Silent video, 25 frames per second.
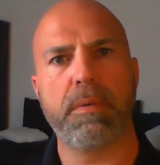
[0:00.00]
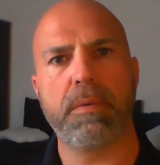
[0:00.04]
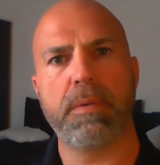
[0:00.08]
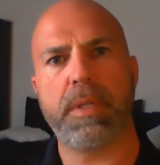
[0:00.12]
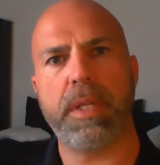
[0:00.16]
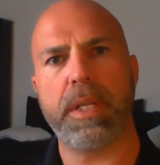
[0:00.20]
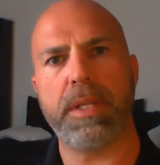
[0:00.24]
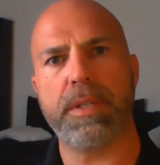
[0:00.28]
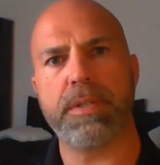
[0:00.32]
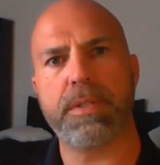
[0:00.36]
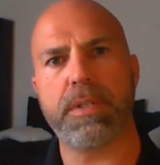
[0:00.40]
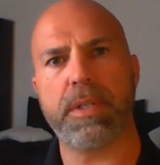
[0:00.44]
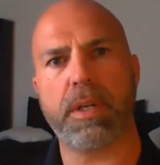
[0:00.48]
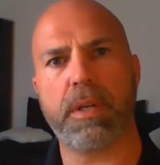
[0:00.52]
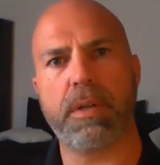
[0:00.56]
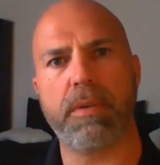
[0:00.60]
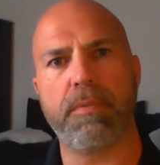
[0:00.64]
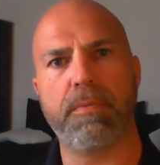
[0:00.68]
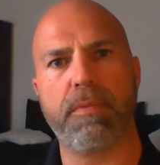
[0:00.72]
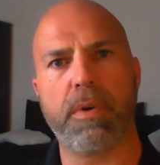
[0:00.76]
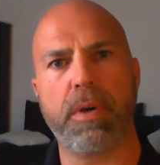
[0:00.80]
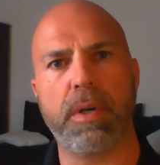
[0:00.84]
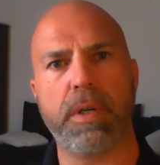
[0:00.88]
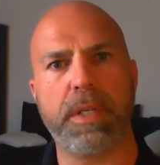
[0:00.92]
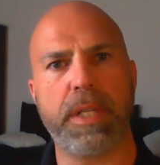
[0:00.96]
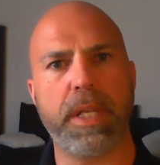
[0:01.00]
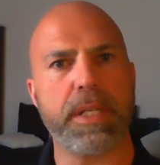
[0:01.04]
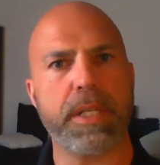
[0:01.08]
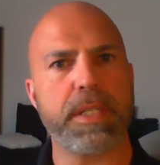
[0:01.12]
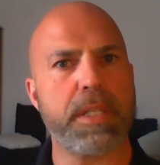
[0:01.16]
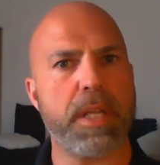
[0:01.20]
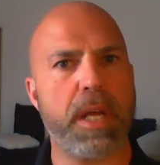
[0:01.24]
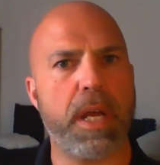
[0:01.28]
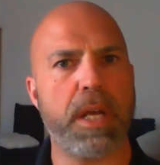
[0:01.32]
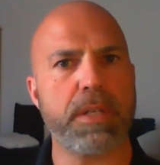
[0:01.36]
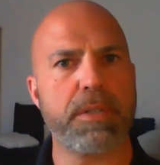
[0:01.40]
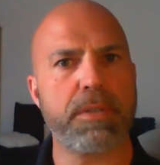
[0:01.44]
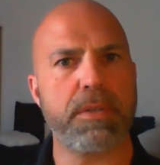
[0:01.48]
convert
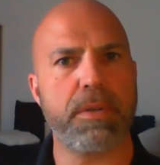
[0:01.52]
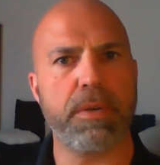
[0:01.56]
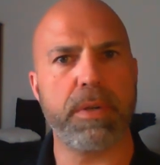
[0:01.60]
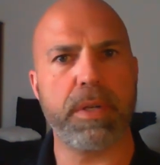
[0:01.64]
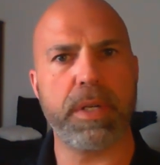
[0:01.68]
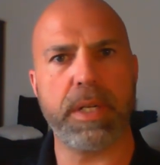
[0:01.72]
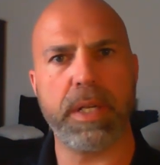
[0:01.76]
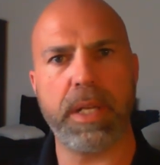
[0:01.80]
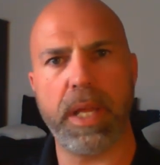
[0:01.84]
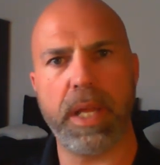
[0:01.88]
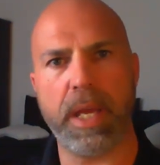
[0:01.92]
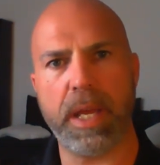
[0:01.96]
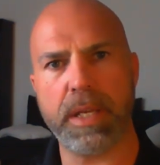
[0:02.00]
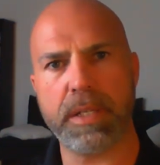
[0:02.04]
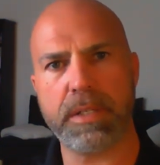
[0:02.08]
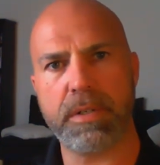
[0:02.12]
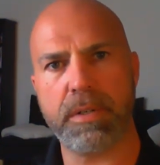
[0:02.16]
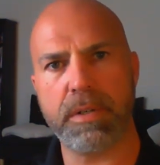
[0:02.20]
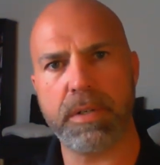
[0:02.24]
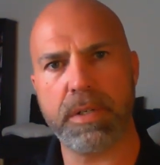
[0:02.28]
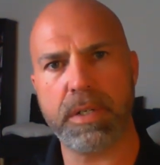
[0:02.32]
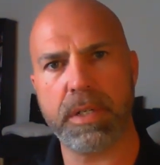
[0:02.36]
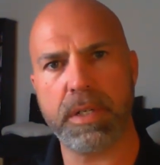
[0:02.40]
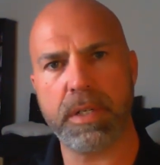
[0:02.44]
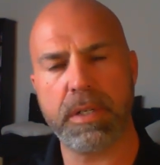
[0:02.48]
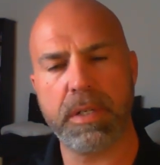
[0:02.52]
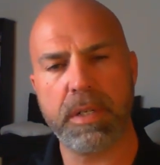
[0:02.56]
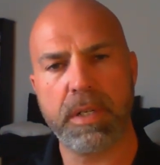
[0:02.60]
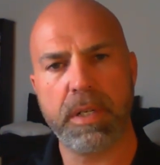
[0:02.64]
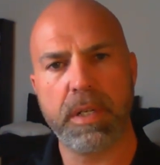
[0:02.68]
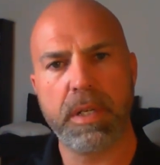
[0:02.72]
testosterone into estrogen,